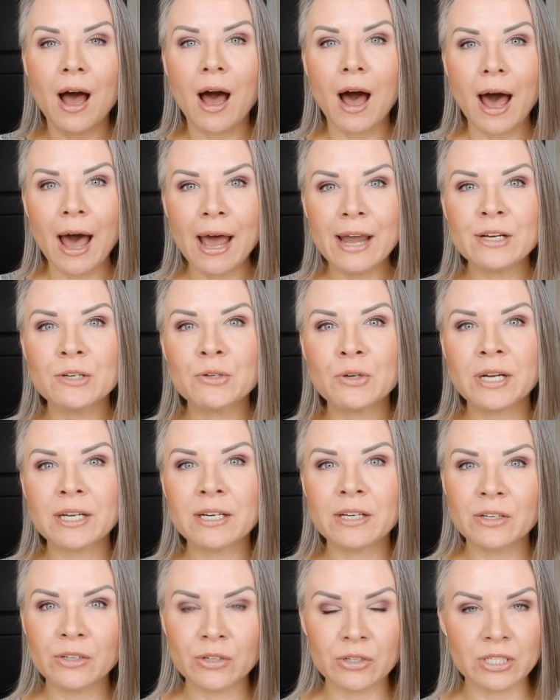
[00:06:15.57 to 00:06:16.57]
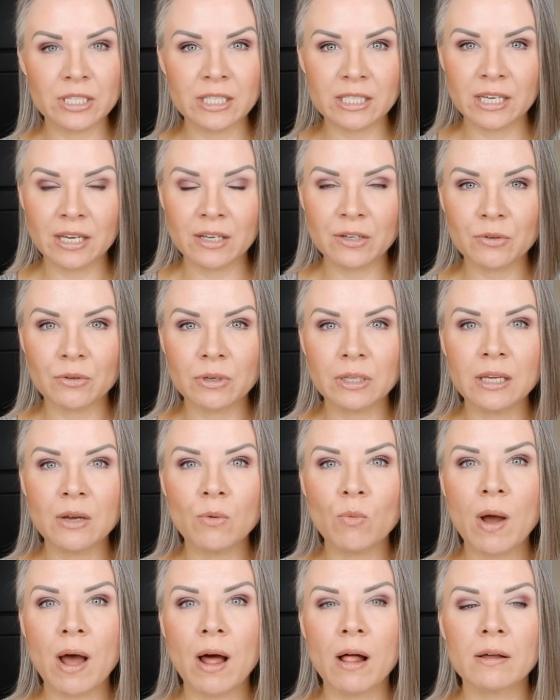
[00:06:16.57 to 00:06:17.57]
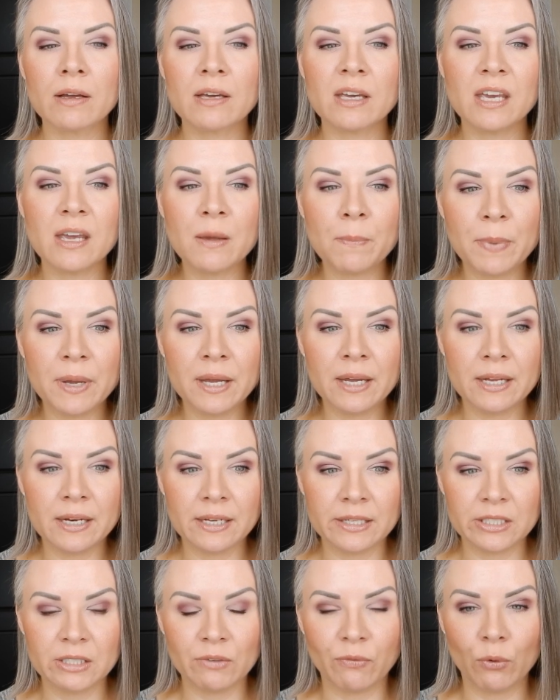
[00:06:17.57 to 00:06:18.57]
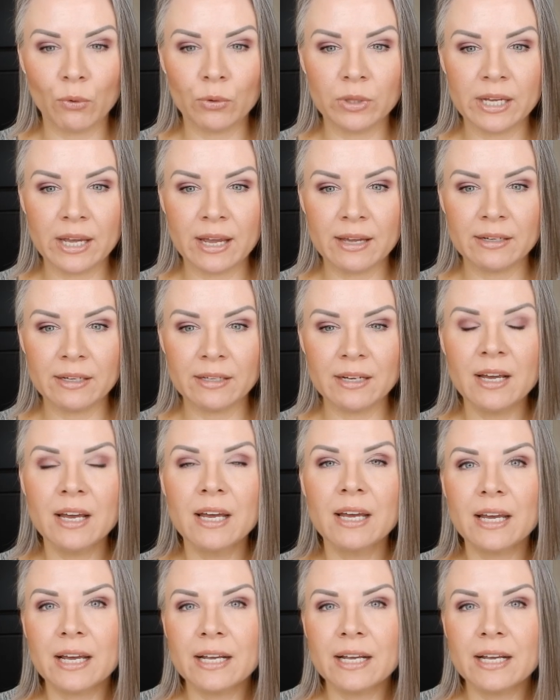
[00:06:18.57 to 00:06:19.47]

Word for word: hydrating your skin really well, keeping it exfoliated,